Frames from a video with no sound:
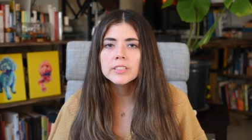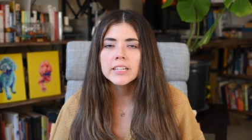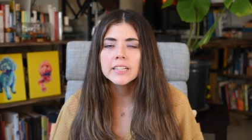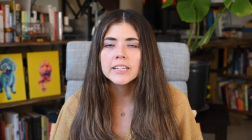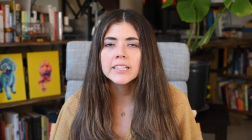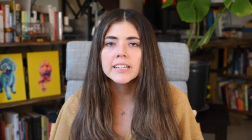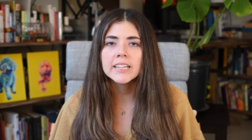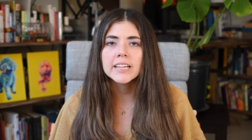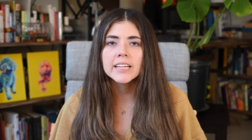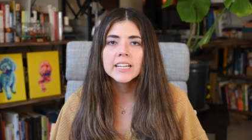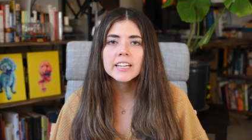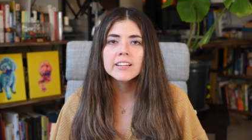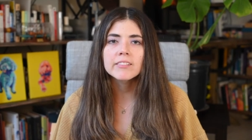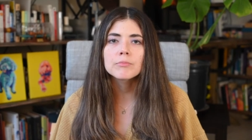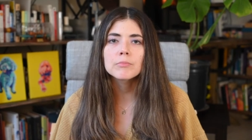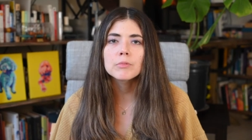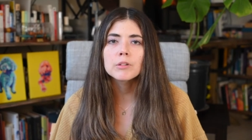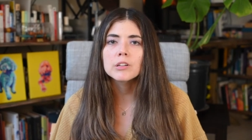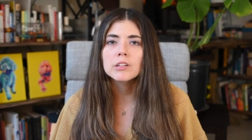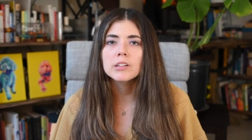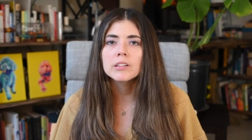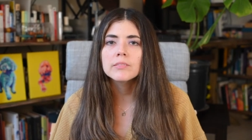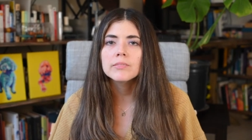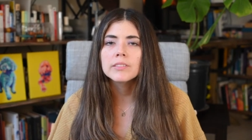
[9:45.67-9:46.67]
and it can give
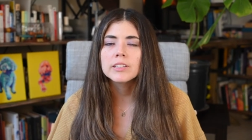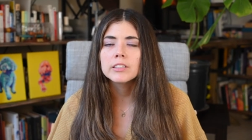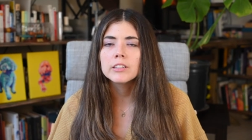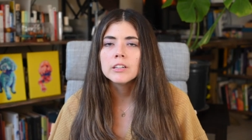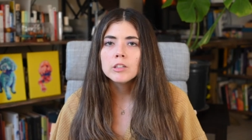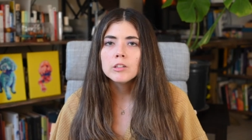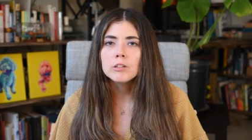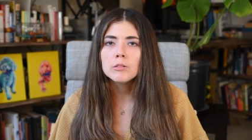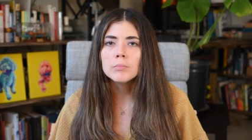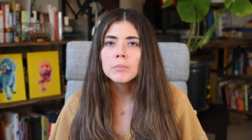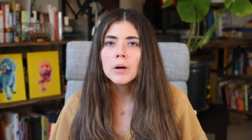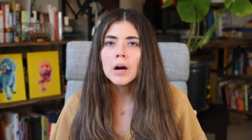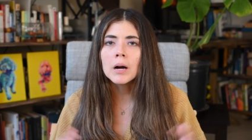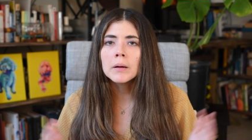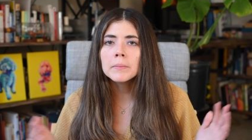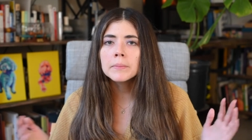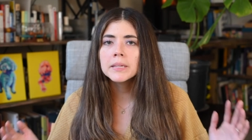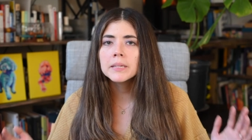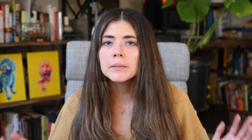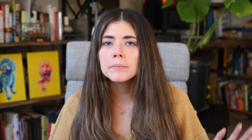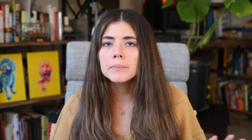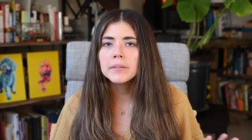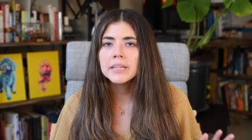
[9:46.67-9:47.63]
more of an umami,